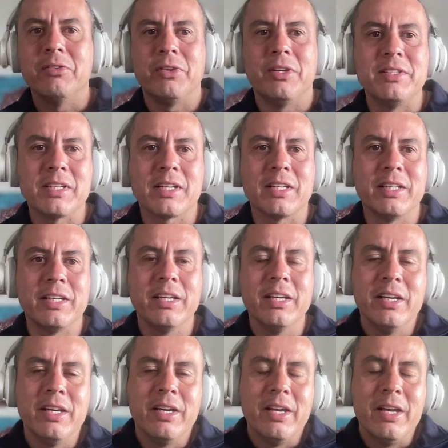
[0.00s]

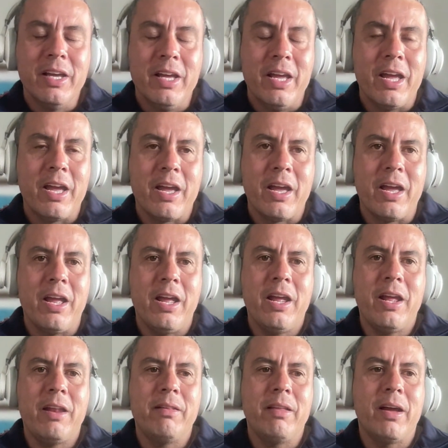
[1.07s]
physically.
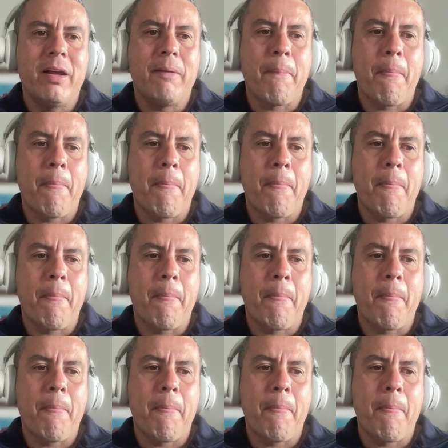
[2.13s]
And